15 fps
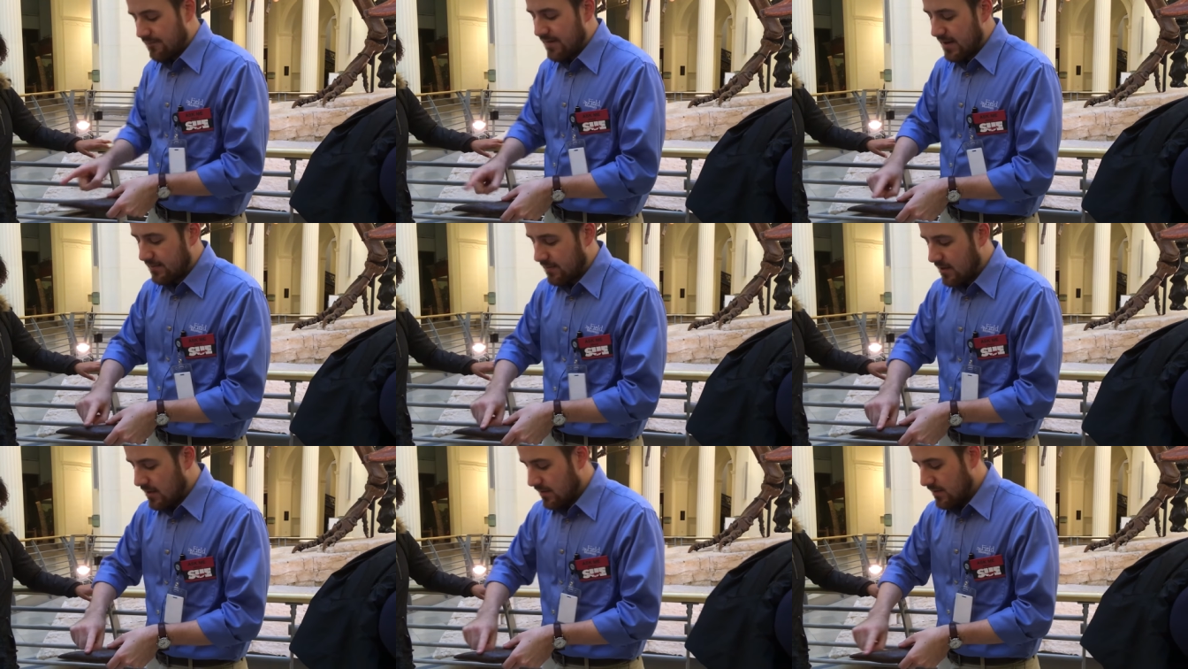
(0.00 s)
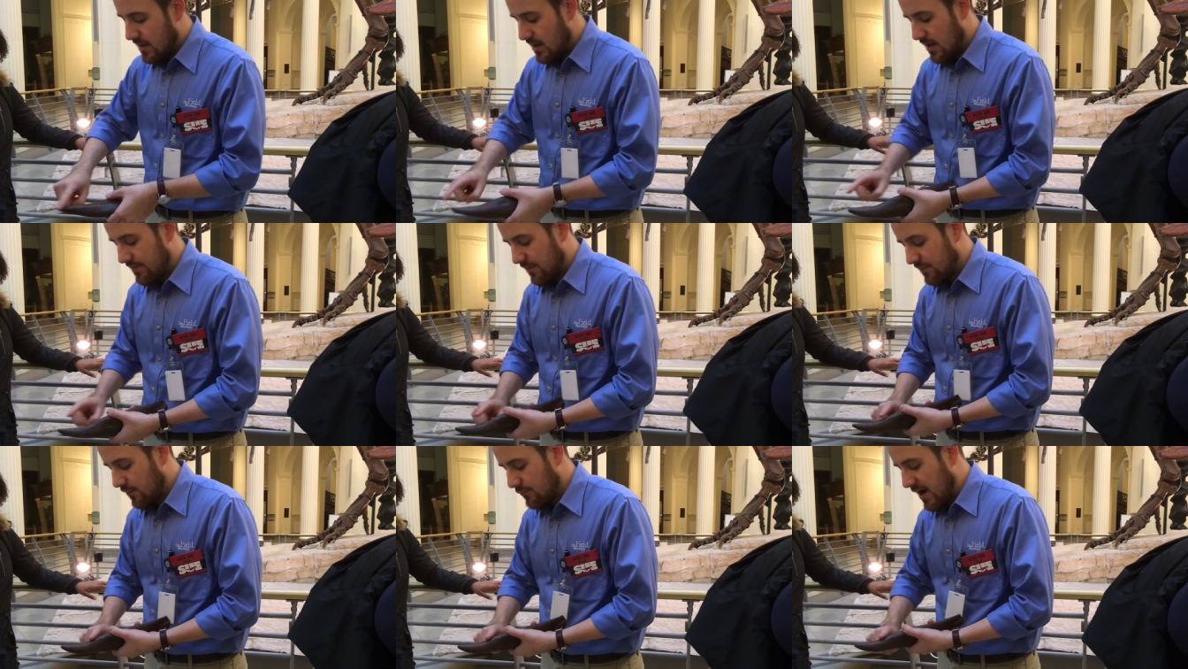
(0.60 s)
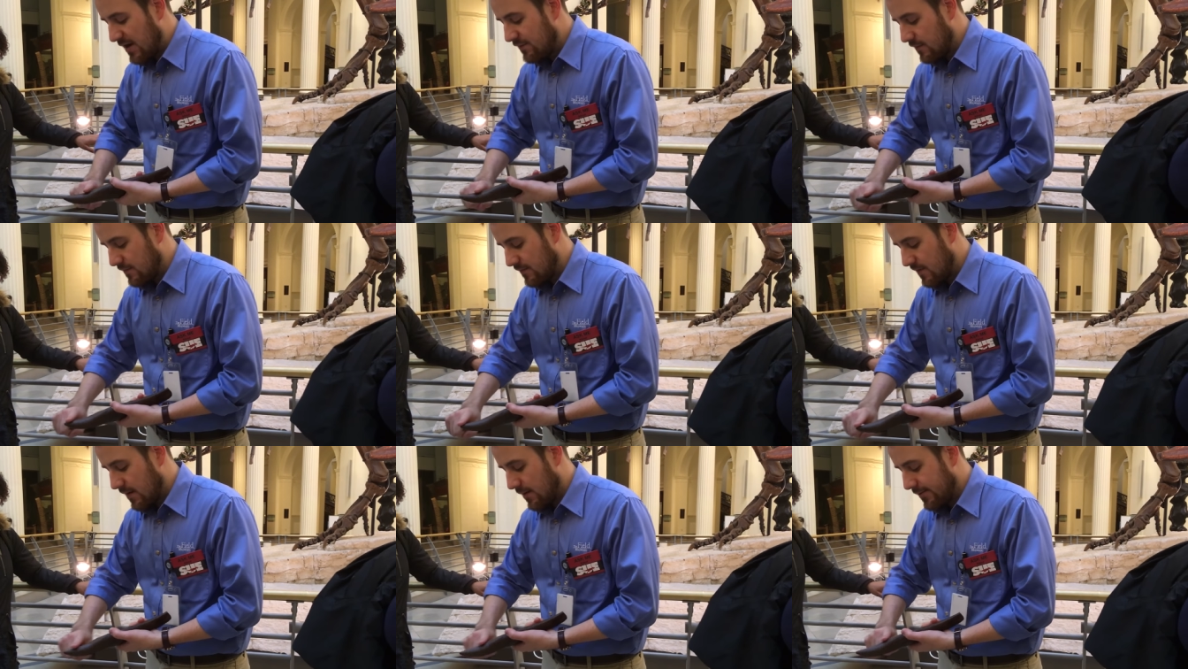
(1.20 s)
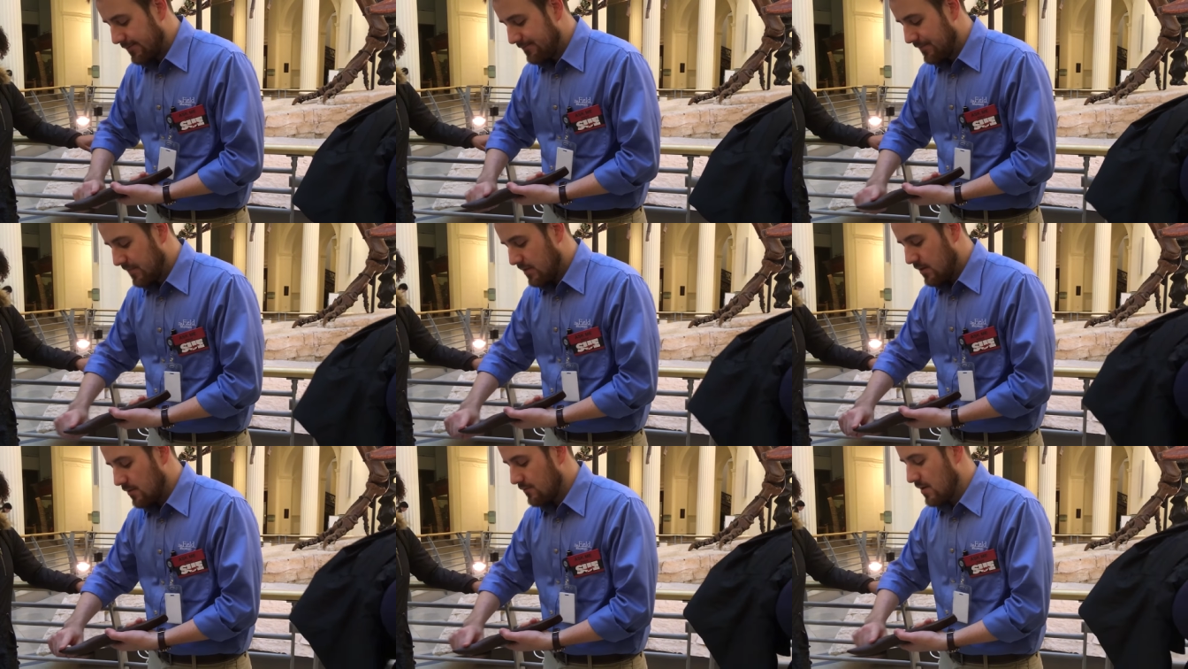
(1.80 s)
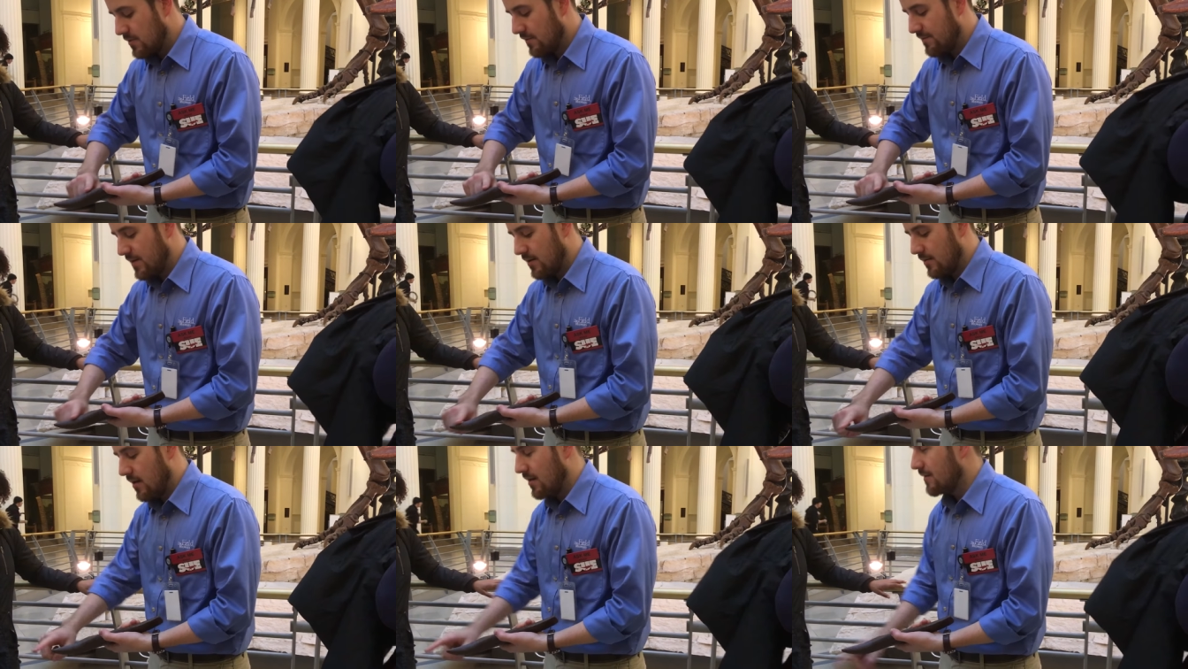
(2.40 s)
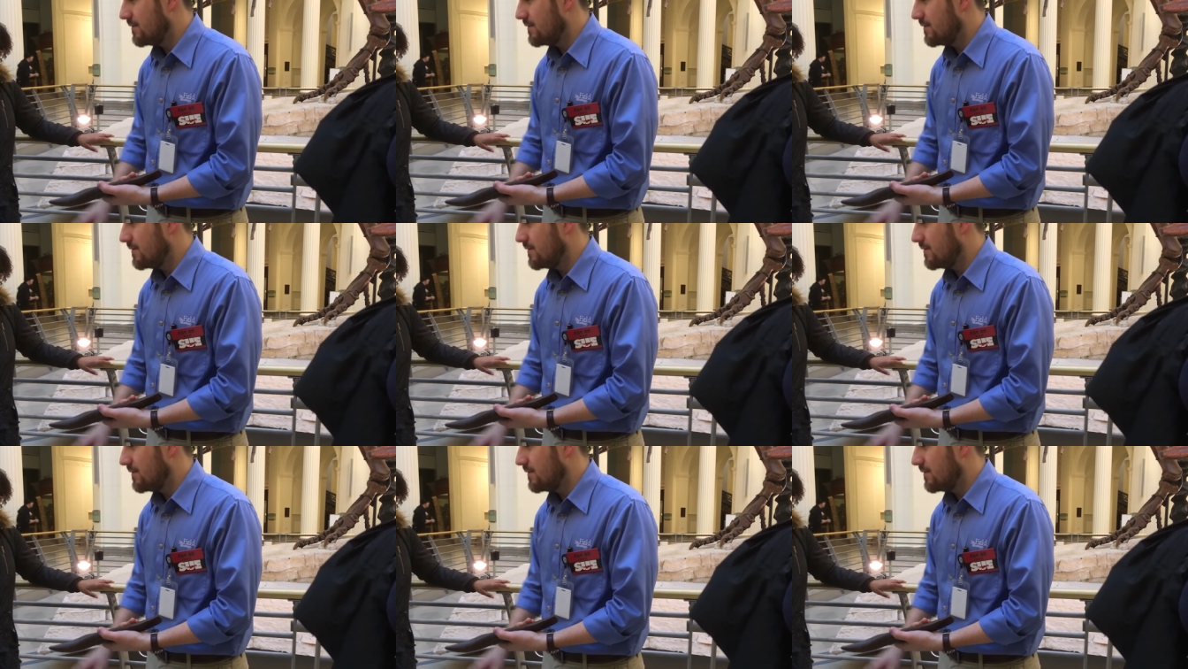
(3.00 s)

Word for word: In fact, the serrations here, you can run your finger along,